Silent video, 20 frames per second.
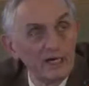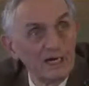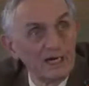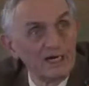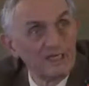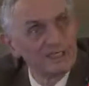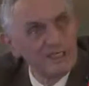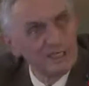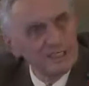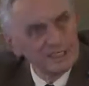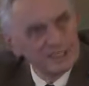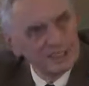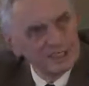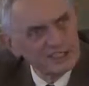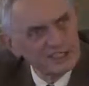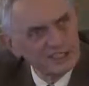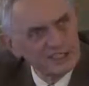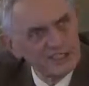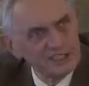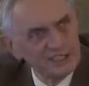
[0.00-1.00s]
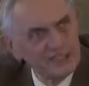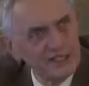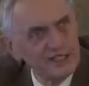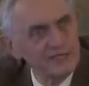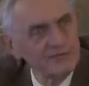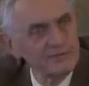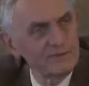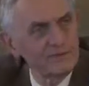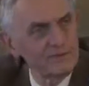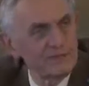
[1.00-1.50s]
I think this is the
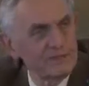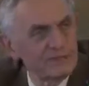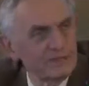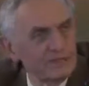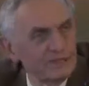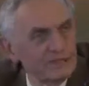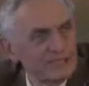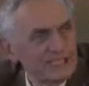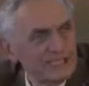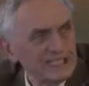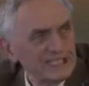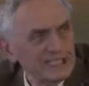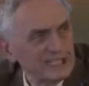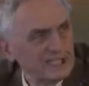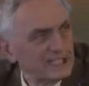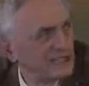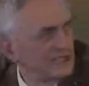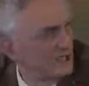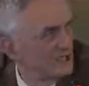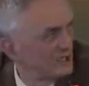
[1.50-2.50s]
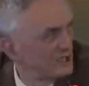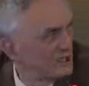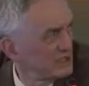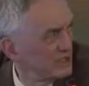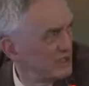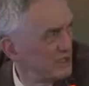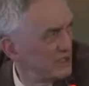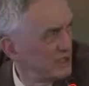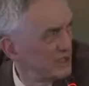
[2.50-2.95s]
Irish case.